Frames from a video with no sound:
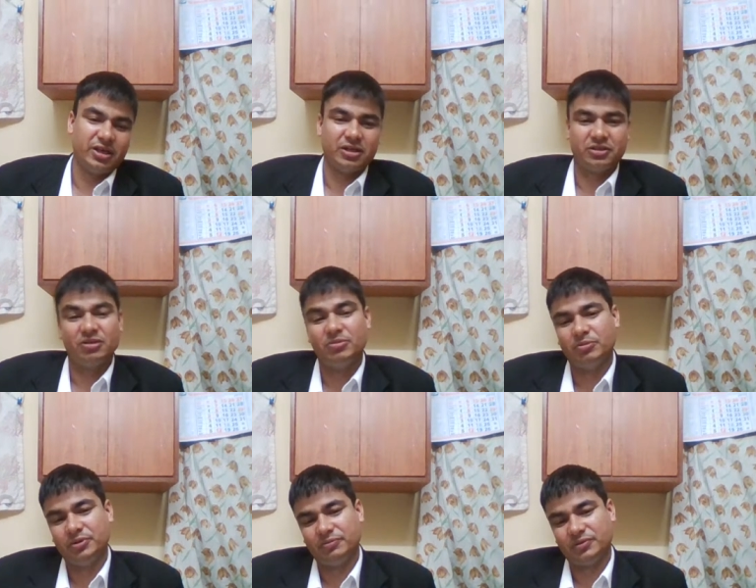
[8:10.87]
There are term
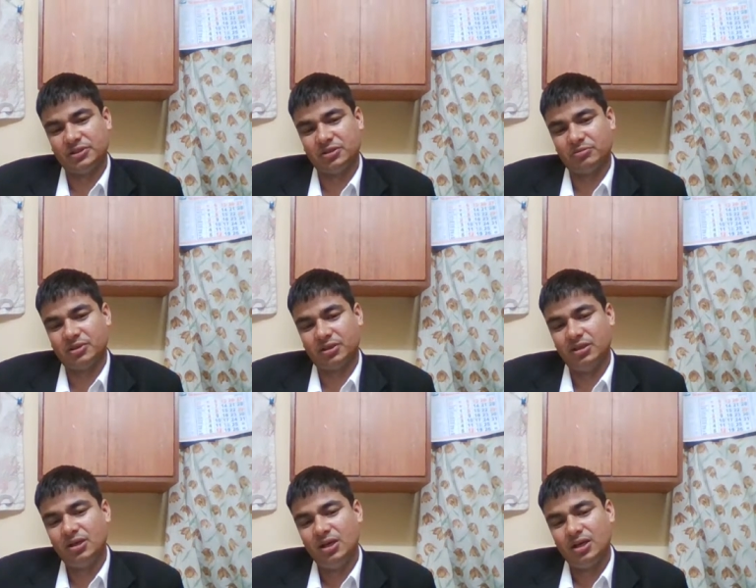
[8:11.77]
of reference of
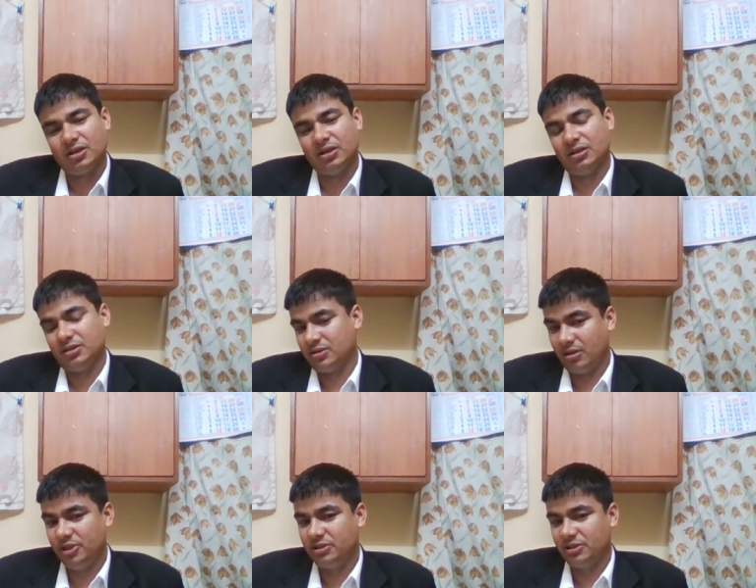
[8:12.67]
the
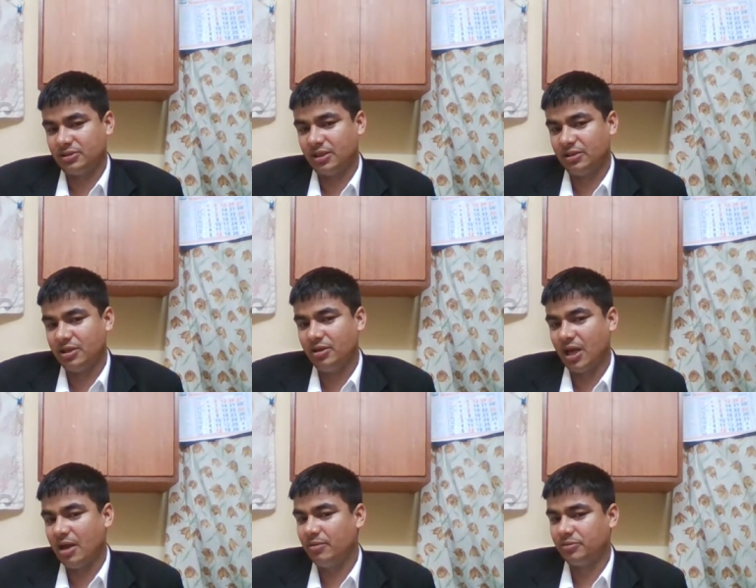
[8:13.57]
commissions, and they
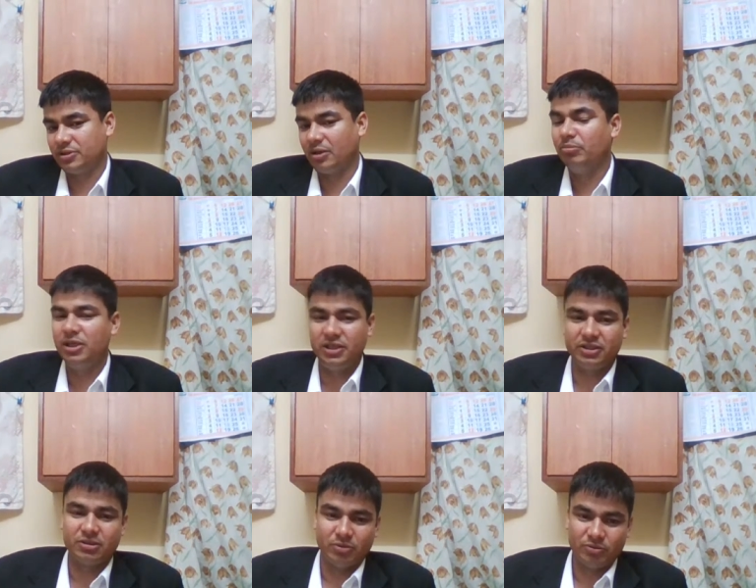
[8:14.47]
have
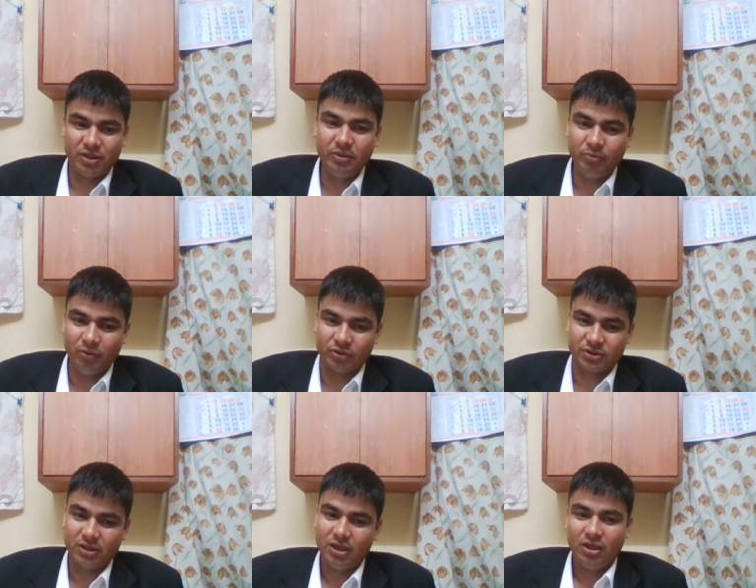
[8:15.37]
submitted some of the
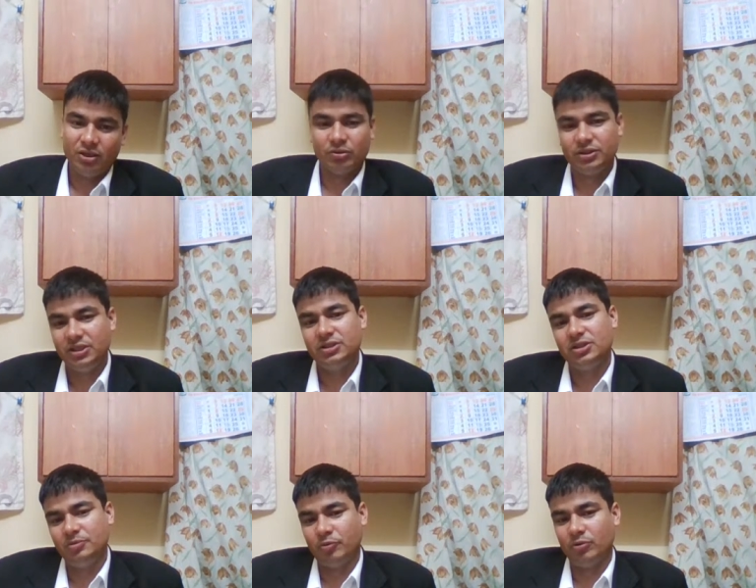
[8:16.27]
reports. So
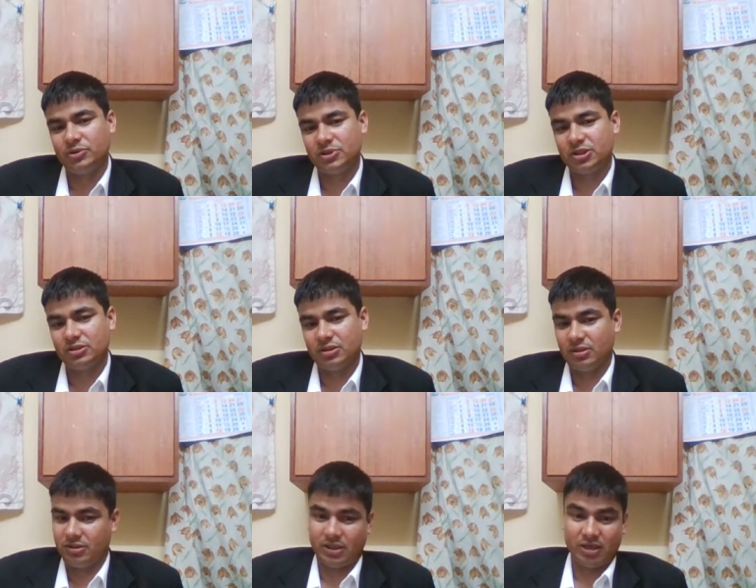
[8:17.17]
these reports
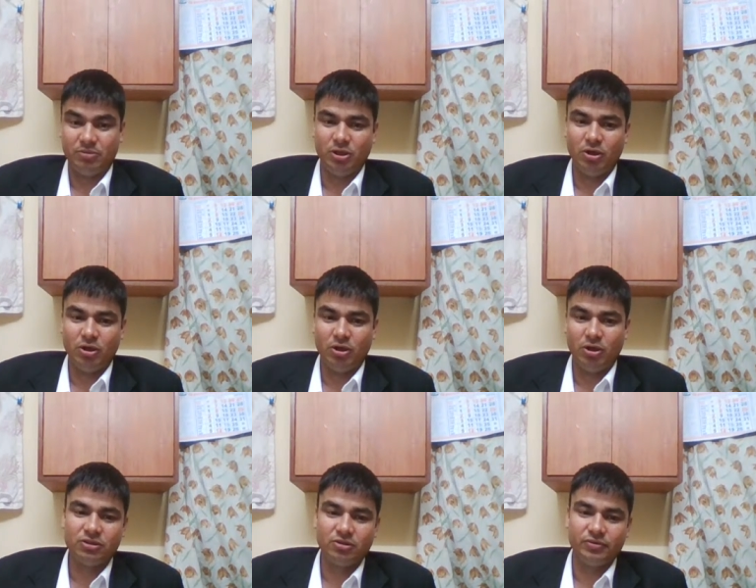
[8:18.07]
can be Law
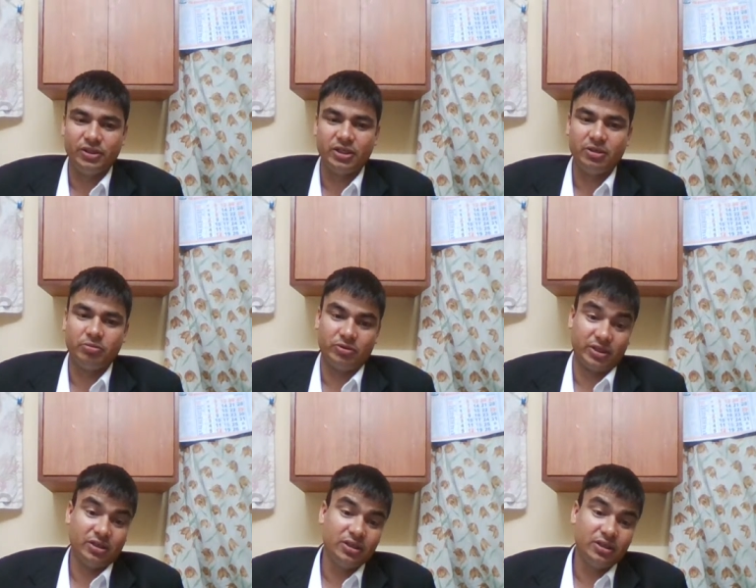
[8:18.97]
Commission of India
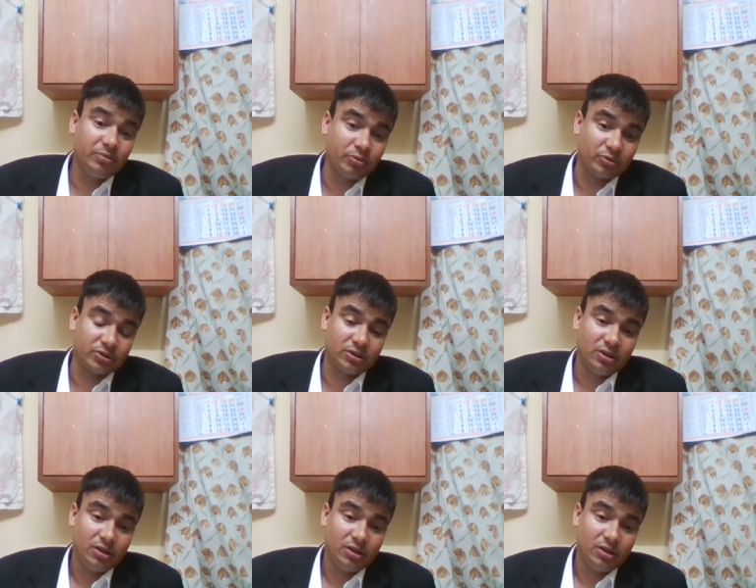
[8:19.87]
report and other reports.